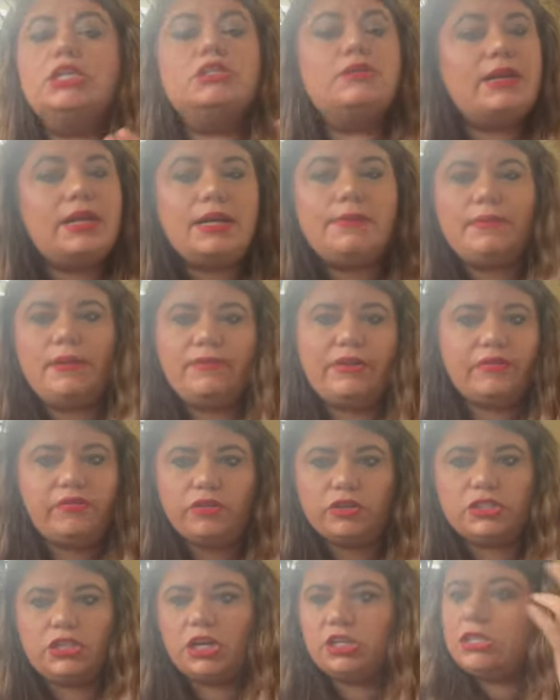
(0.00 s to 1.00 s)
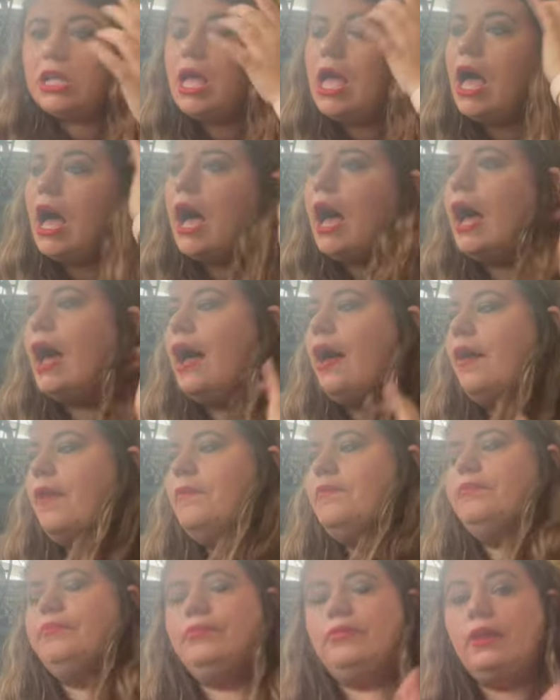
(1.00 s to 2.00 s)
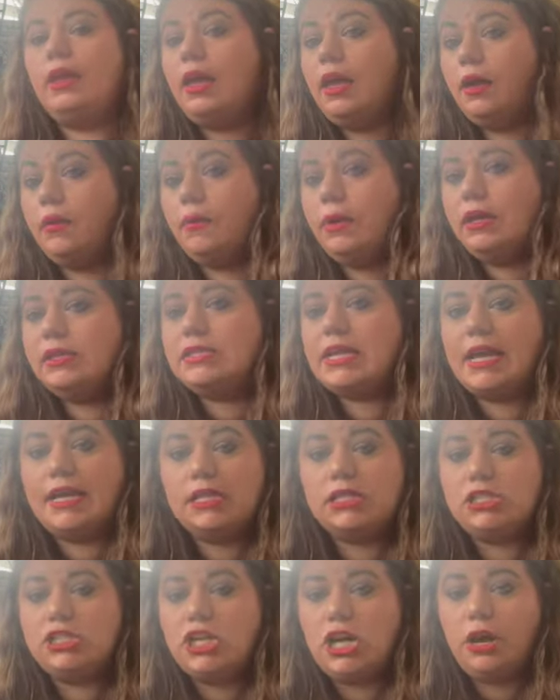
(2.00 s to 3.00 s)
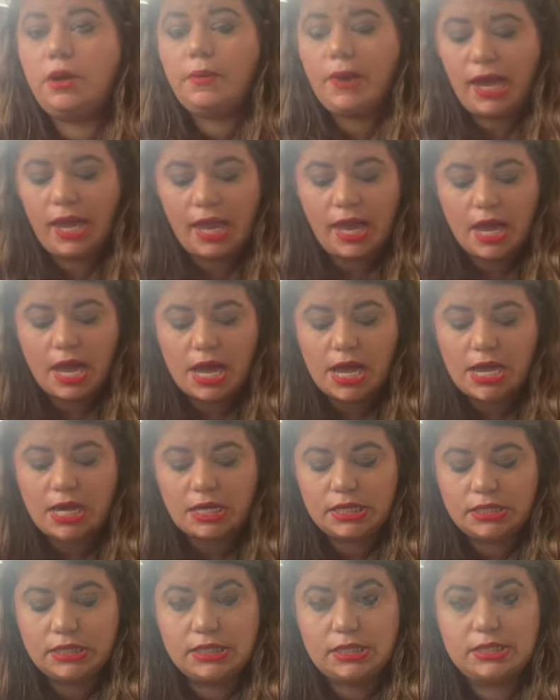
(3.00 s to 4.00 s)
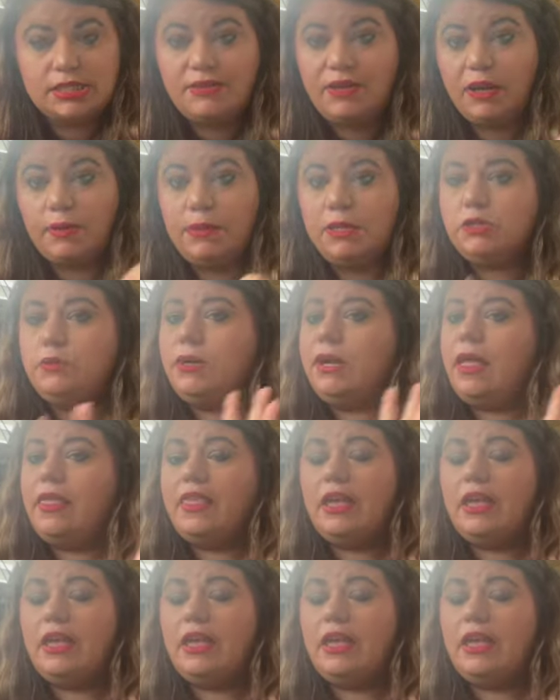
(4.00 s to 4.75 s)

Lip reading: So I ended up giving it 4 stars. It was Aiden Snow and Savannah Beachwood.